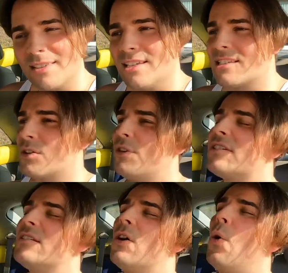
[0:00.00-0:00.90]
So
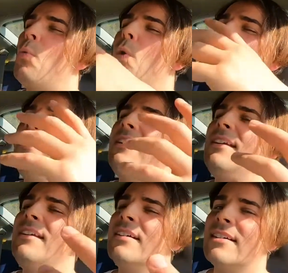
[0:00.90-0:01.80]
it's no
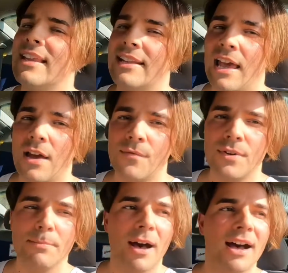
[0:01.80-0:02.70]
wonder that
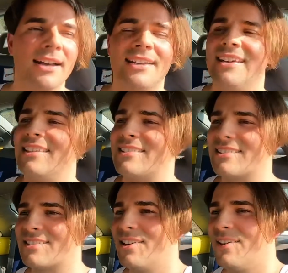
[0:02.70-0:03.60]
everybody
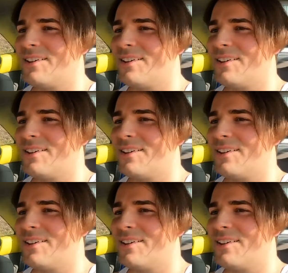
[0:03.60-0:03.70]
is